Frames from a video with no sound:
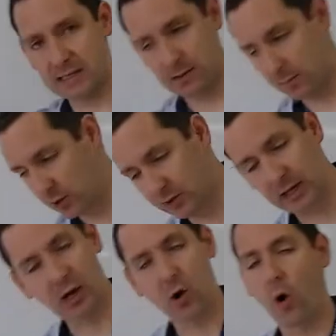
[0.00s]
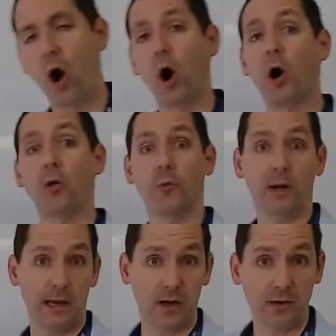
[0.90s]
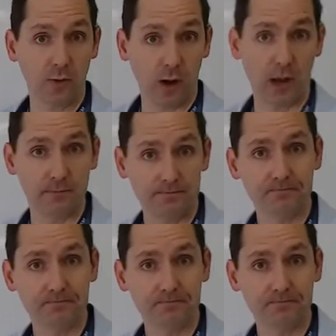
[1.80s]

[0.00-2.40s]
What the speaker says: the building and go all the way down to the ground.